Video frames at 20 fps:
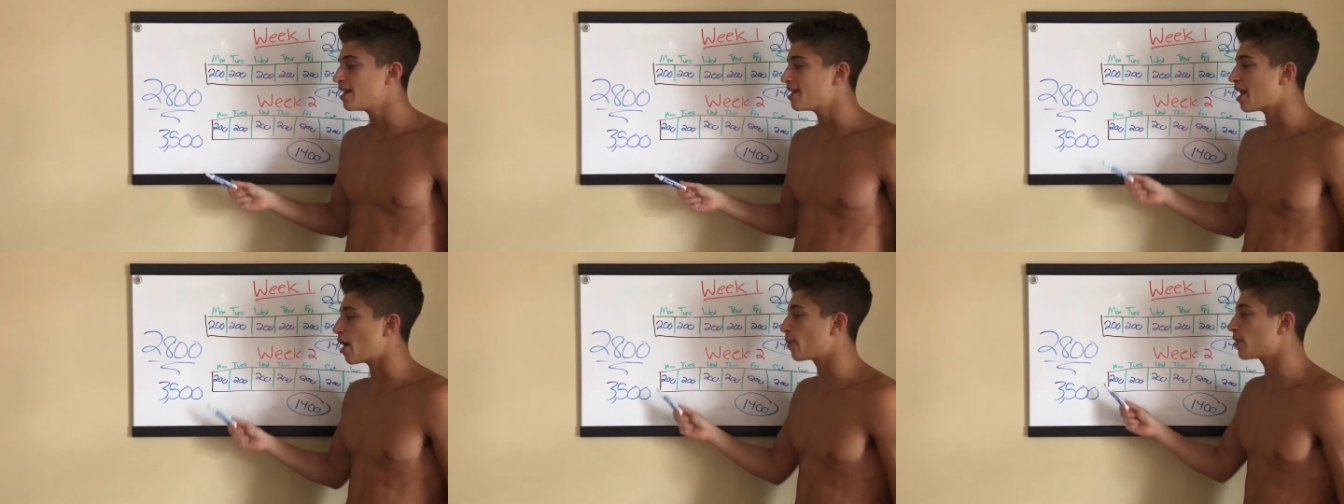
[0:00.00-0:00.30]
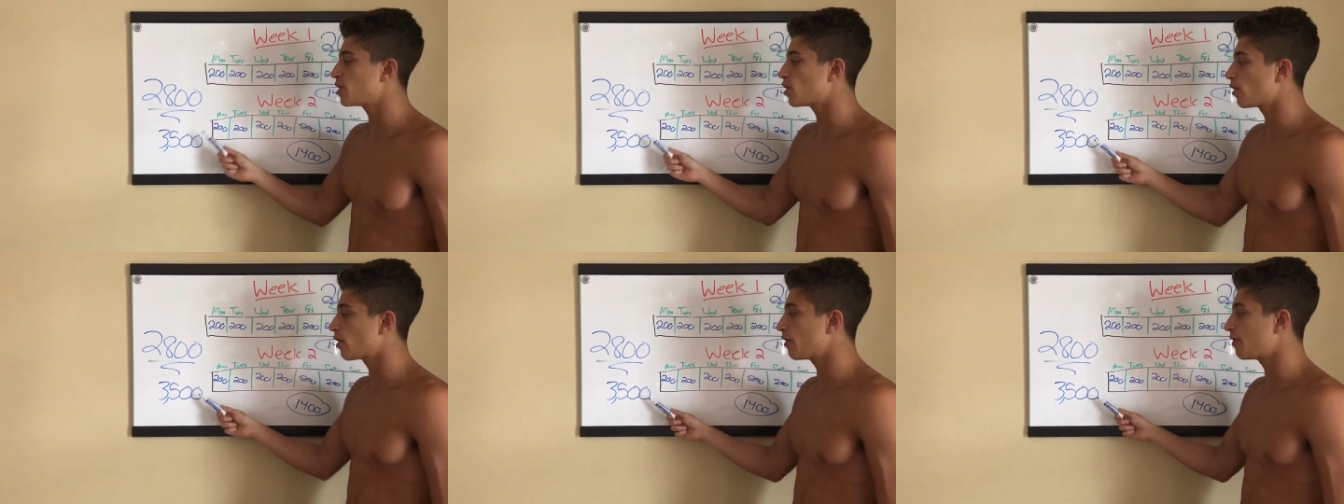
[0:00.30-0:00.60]
Now
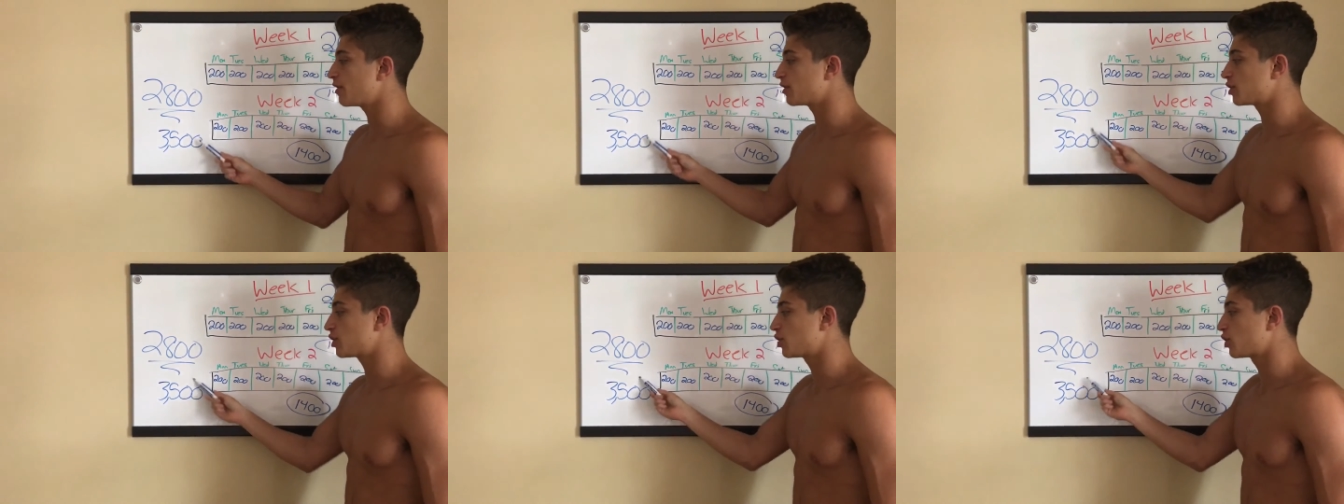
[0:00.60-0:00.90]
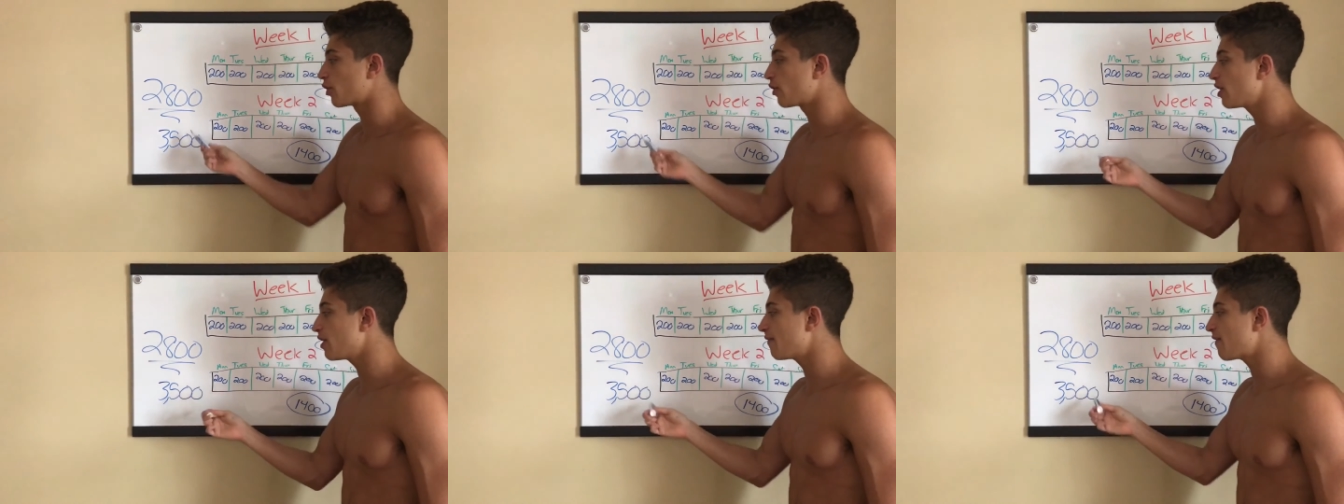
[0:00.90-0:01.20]
we know that there's
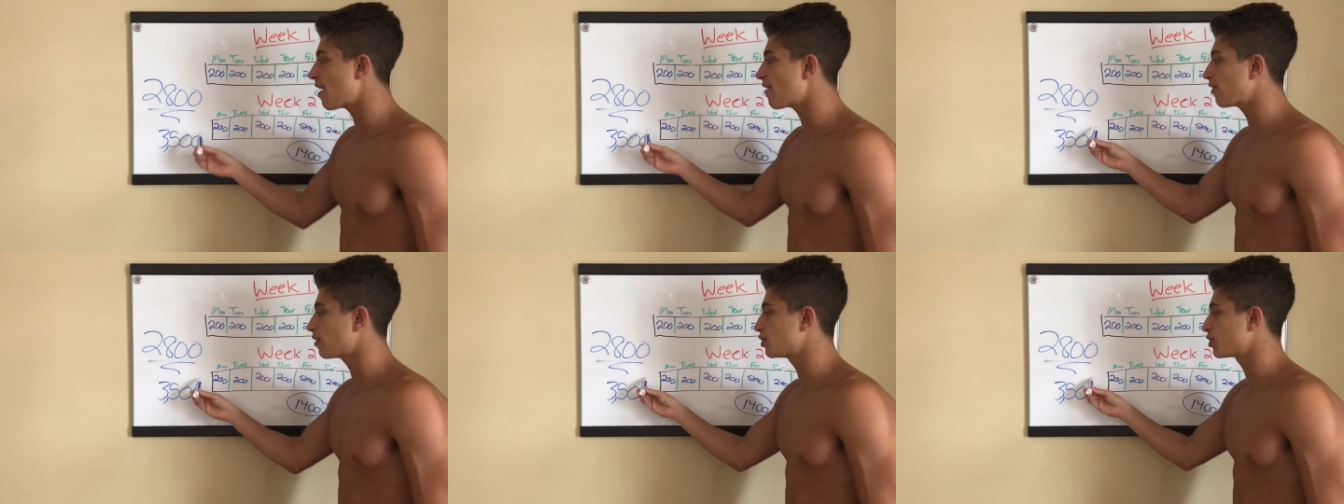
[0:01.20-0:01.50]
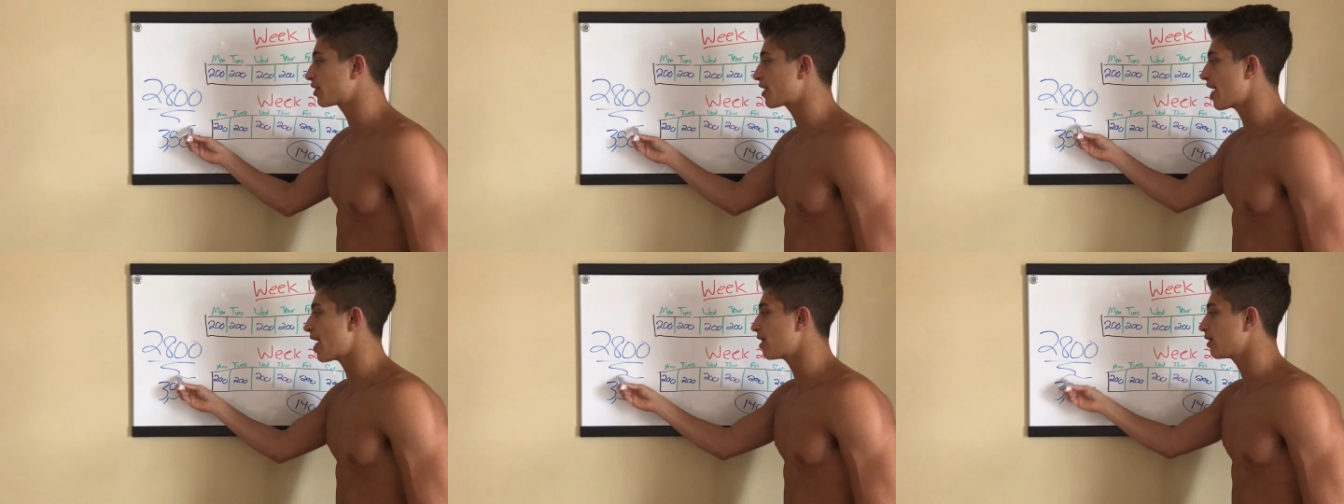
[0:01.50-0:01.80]
thirty-five
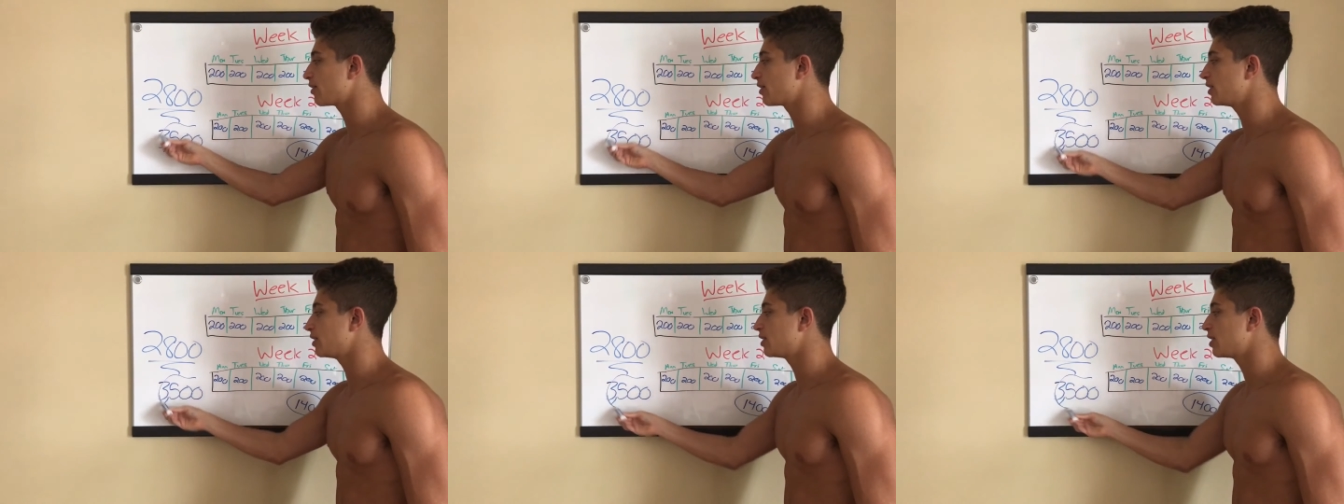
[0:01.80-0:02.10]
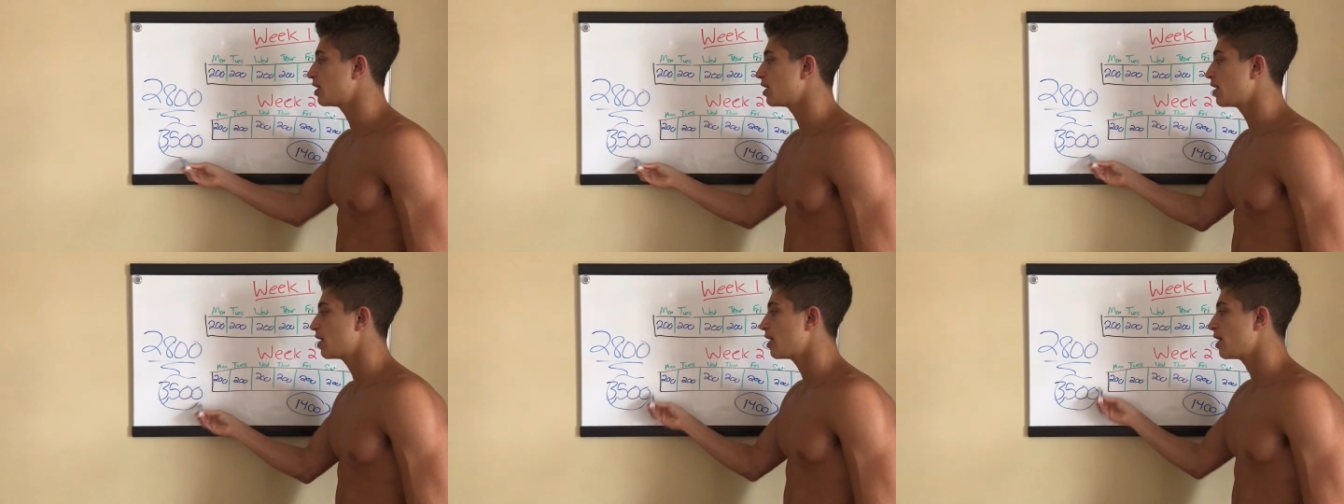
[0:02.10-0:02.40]
hundred calories